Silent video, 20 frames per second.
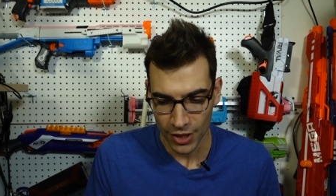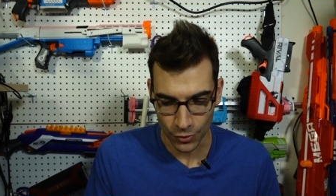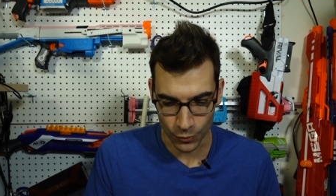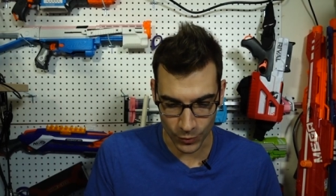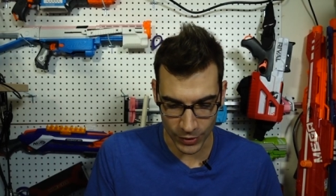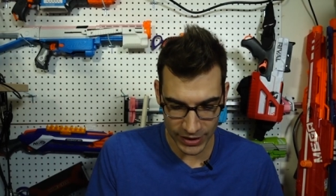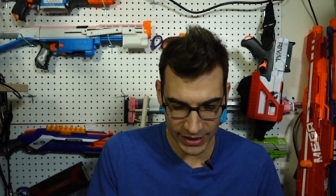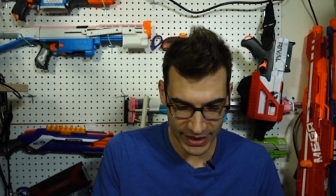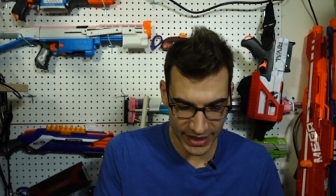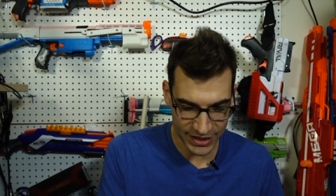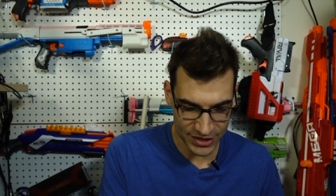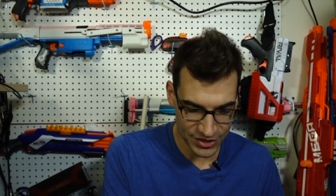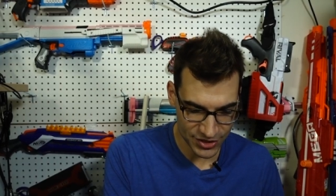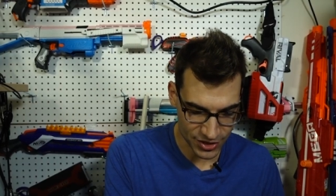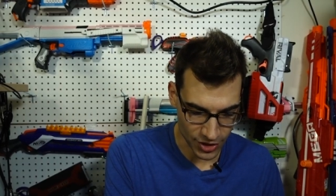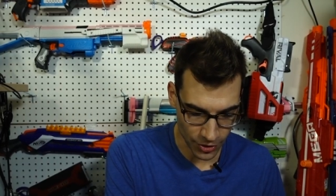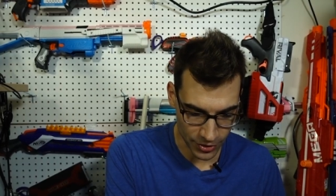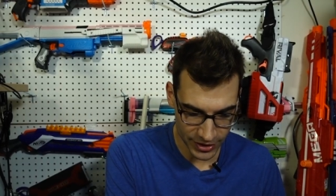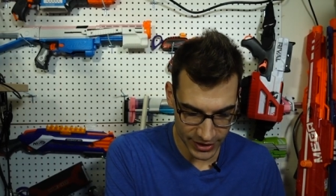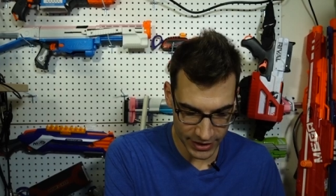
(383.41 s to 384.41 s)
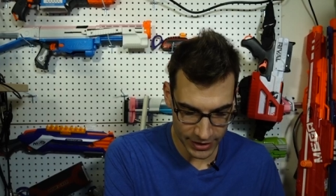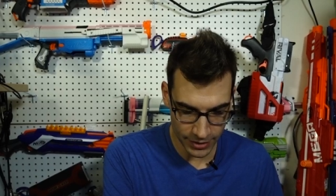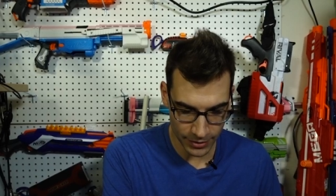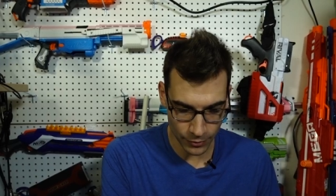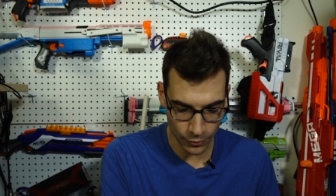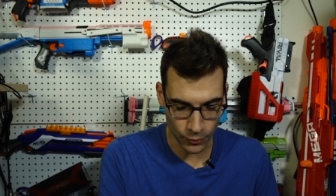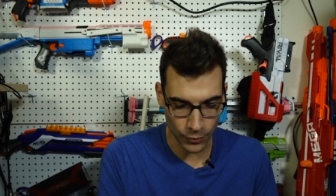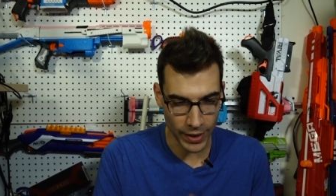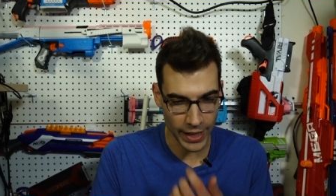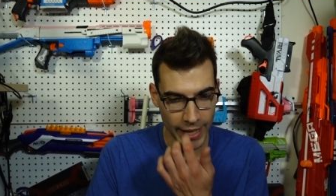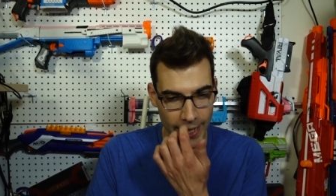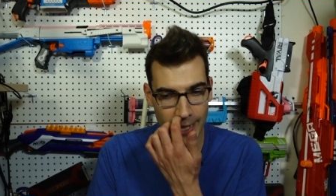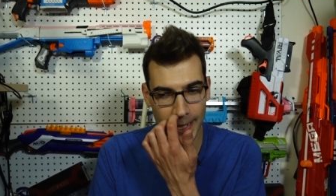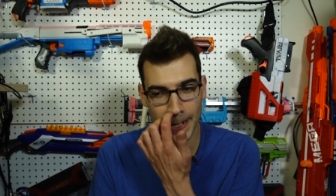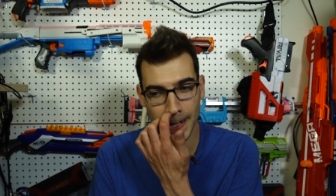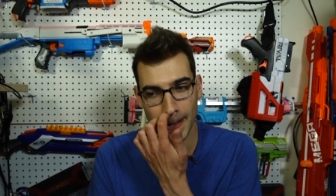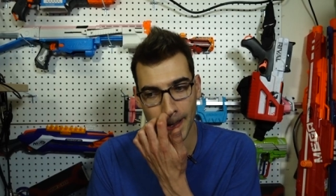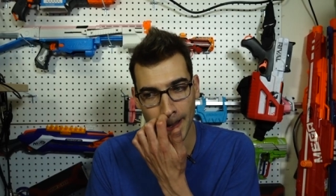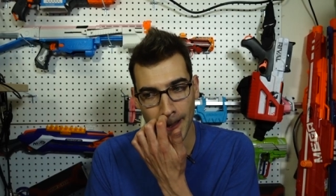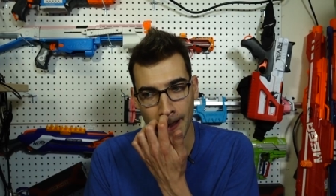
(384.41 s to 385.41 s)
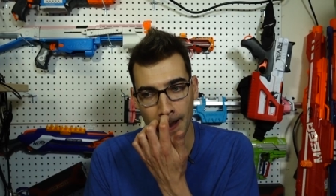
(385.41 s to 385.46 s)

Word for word: Really, it started when